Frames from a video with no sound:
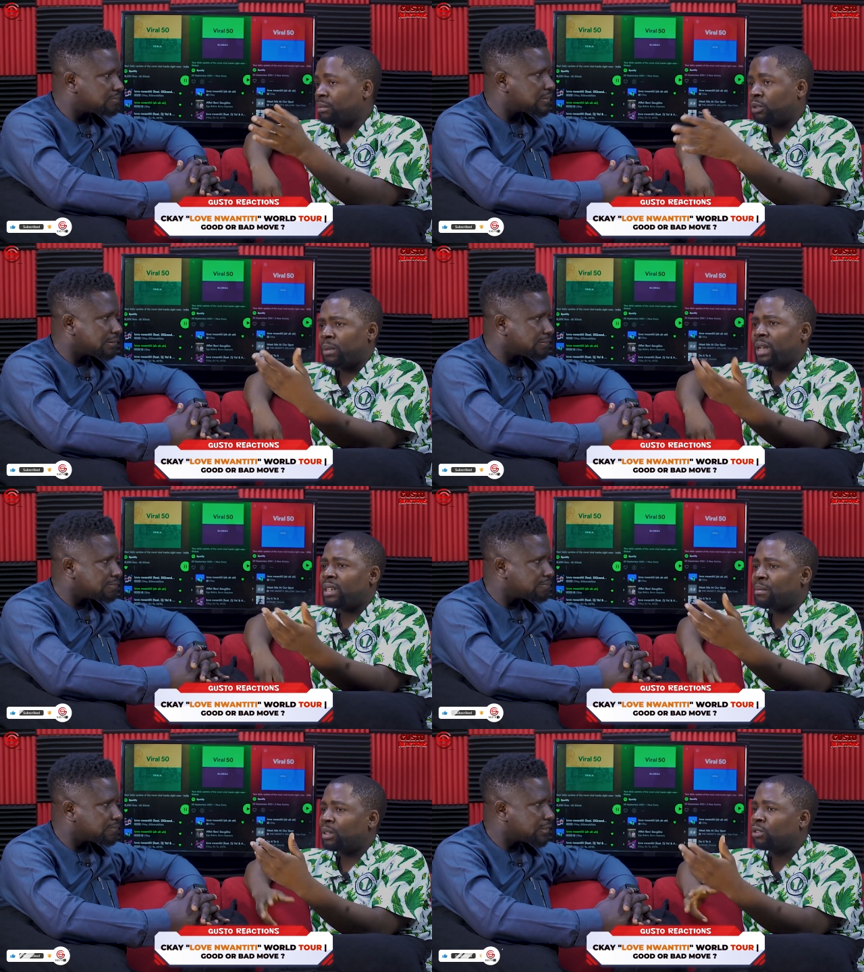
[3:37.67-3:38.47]
Speaker 1: So by the
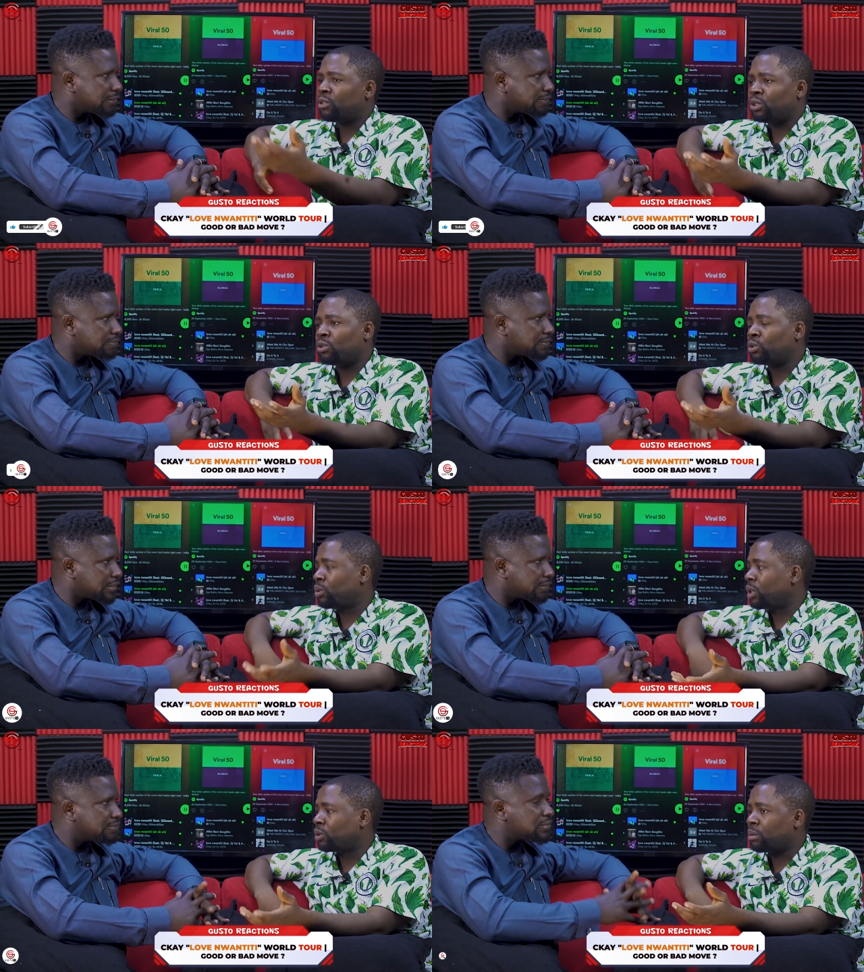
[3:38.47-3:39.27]
time he's going to
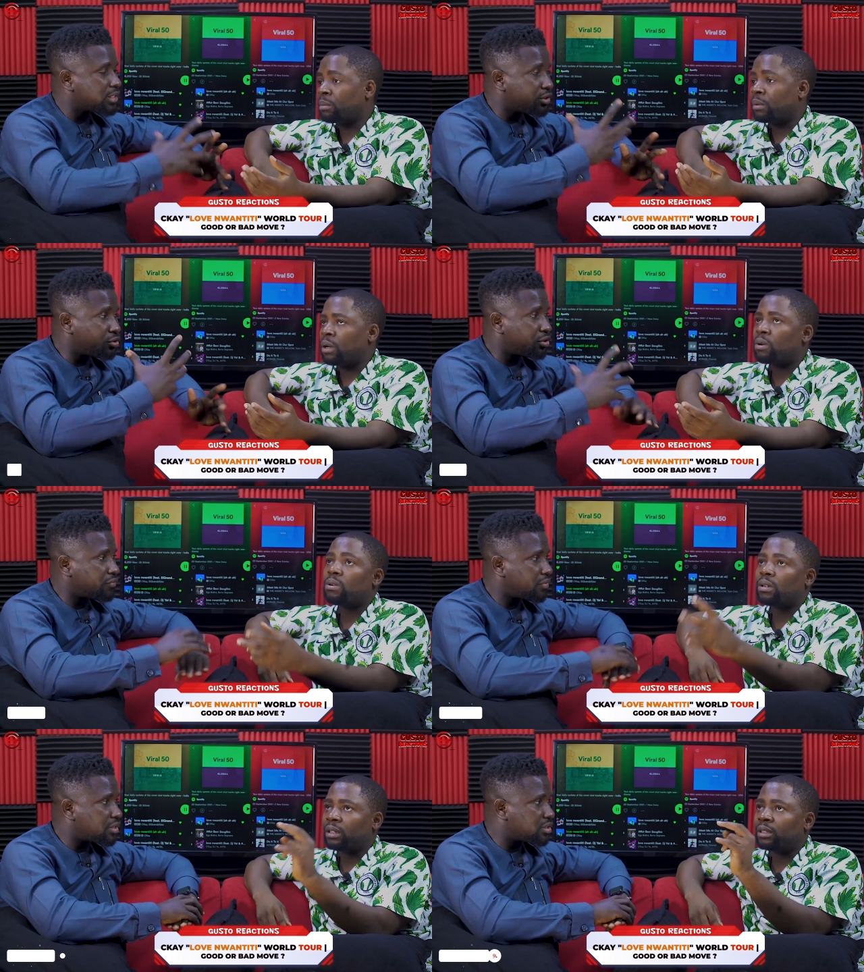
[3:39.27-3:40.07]
do it, to he'll be like,
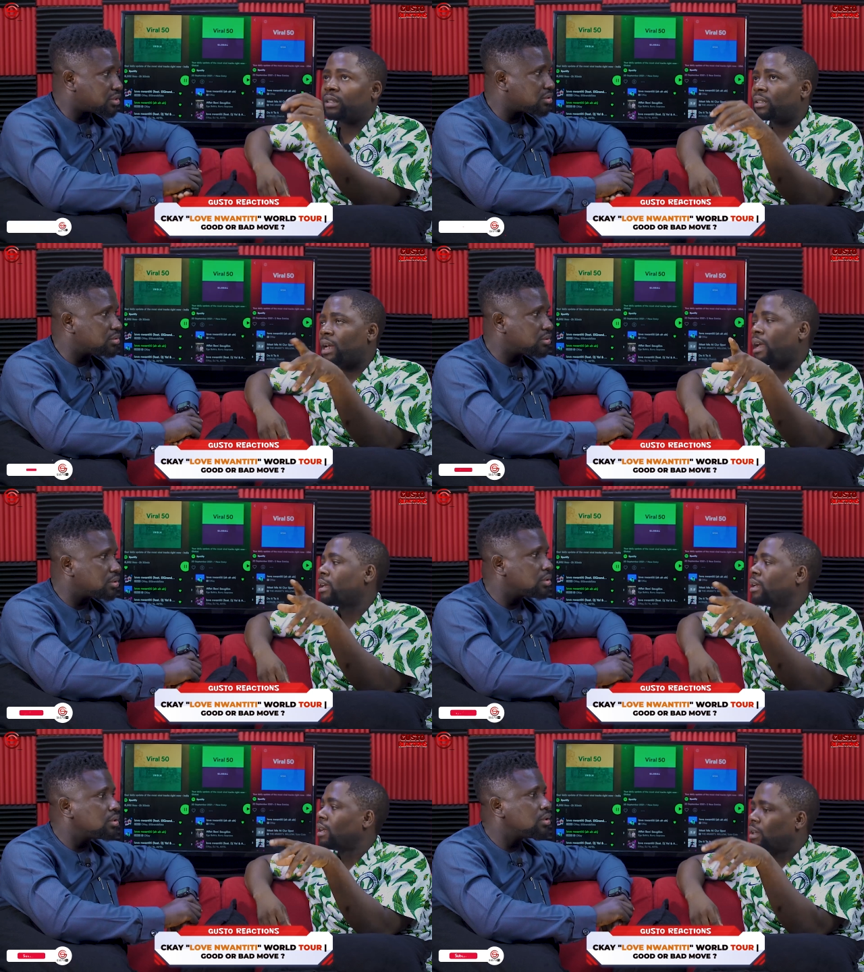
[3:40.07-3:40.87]
oh, this
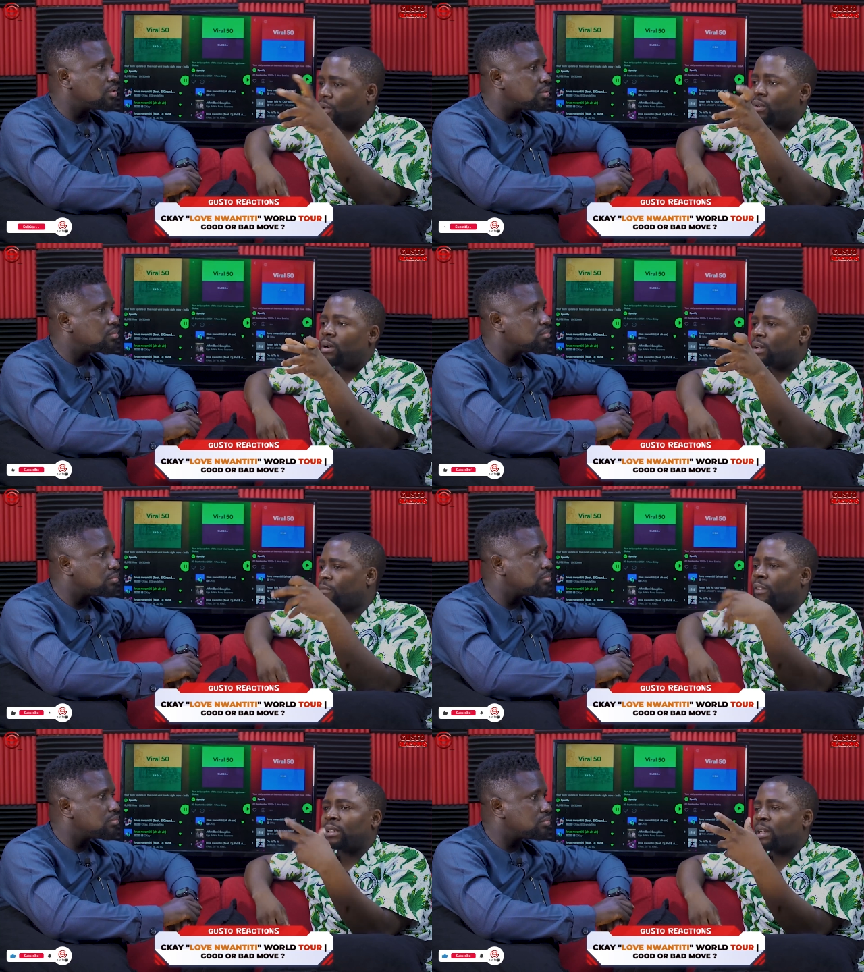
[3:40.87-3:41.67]
guy, or oh,
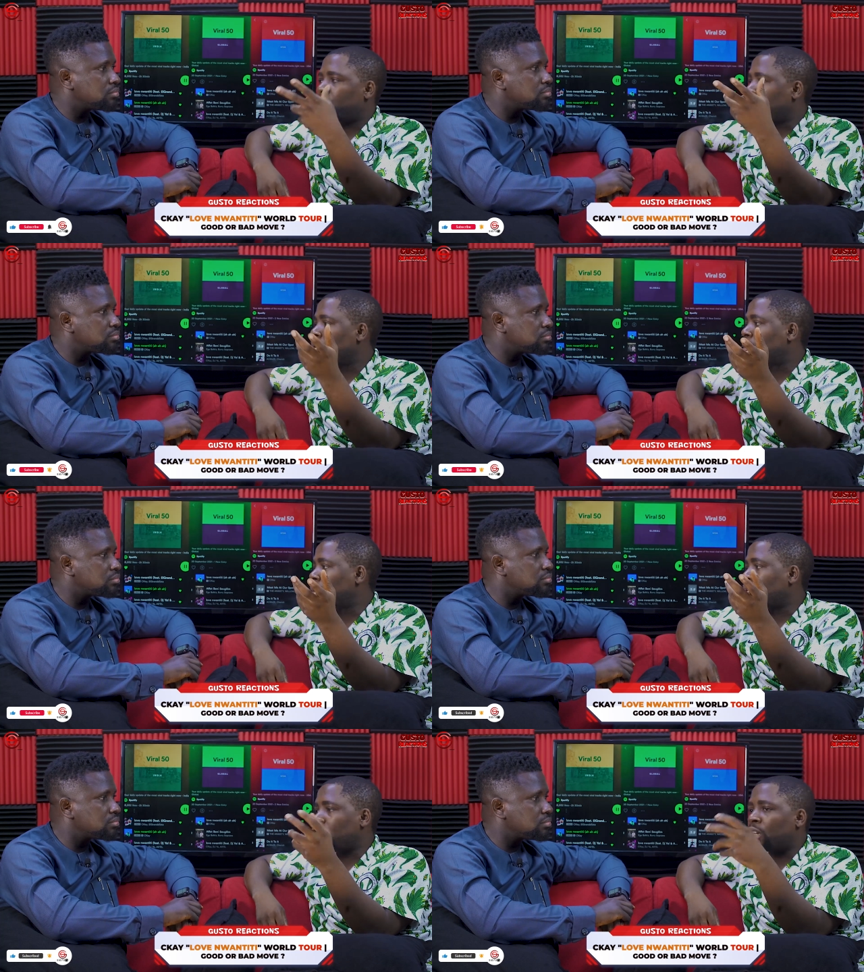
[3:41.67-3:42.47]
for example, he goes
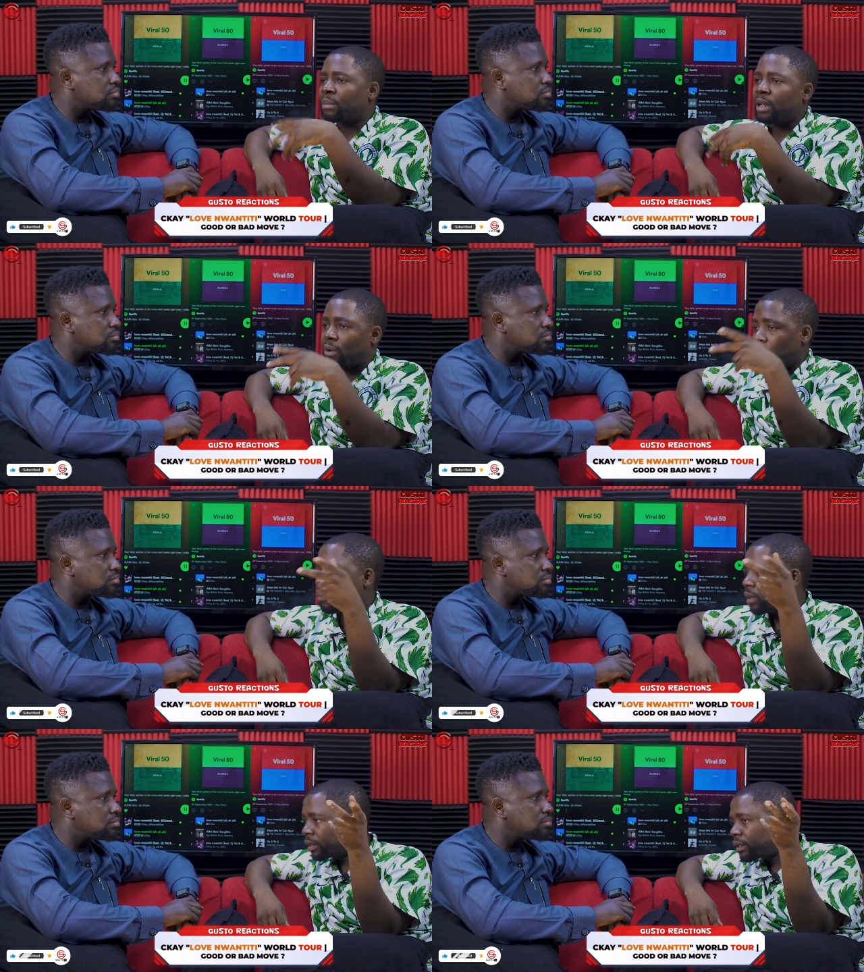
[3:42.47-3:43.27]
to India, they'll be like,
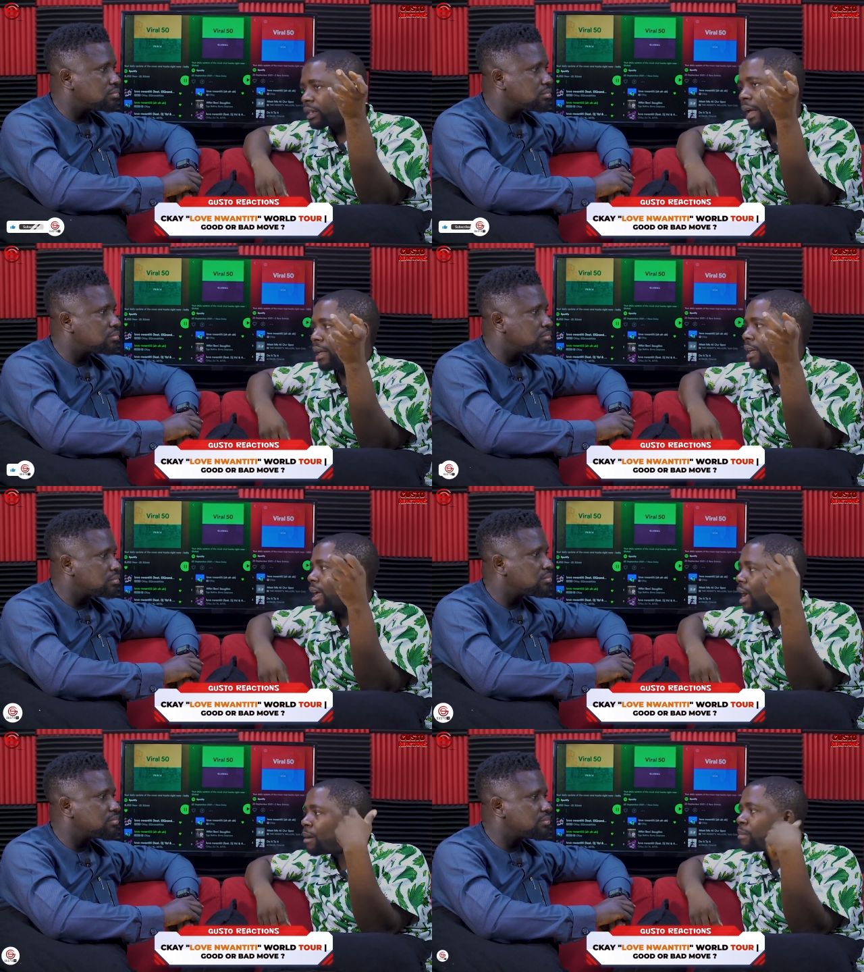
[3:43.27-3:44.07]
oh, this guy
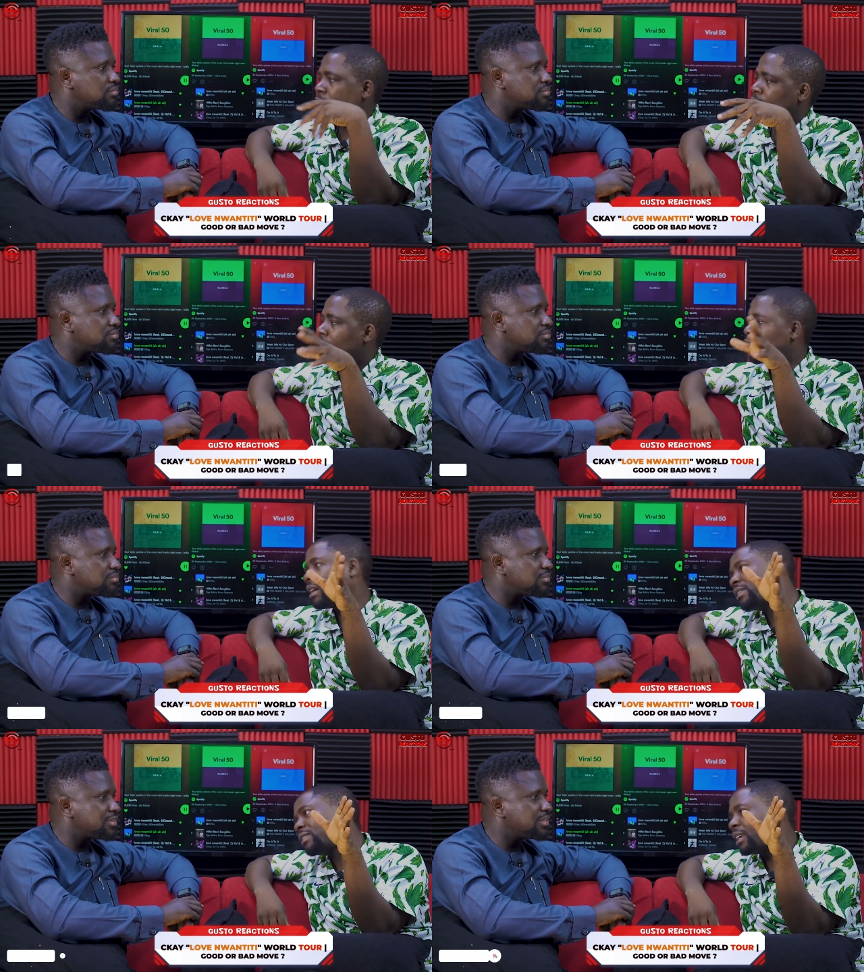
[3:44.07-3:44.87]
I'm going to go
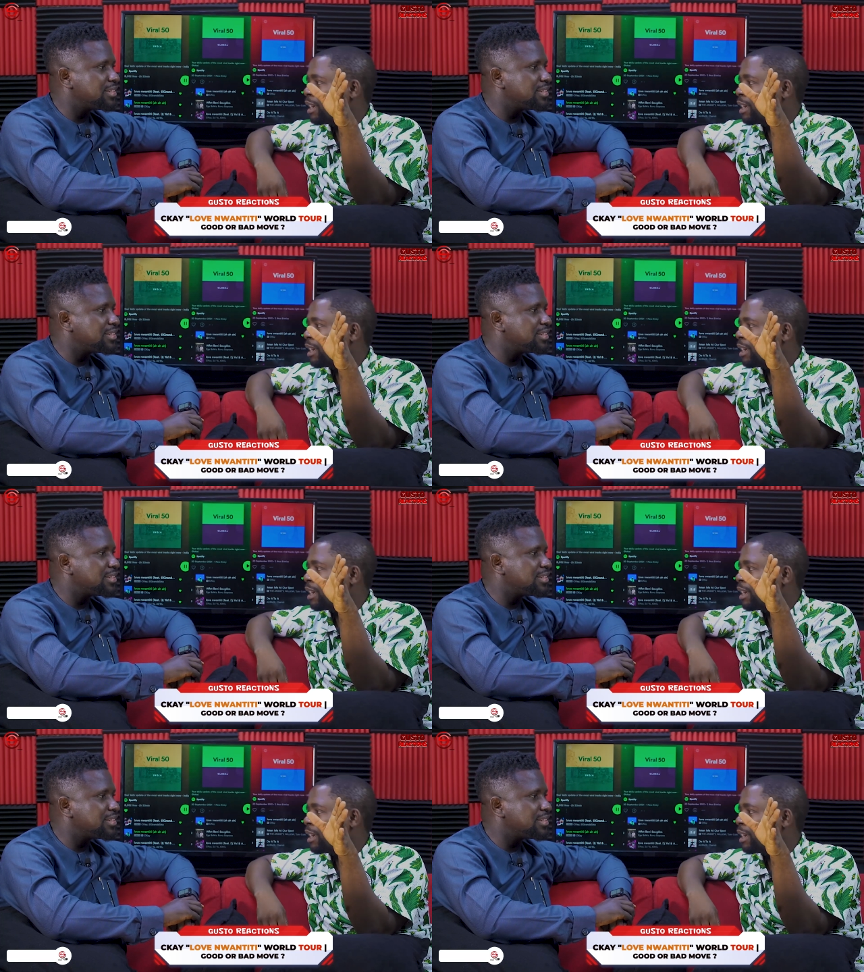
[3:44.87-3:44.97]
and see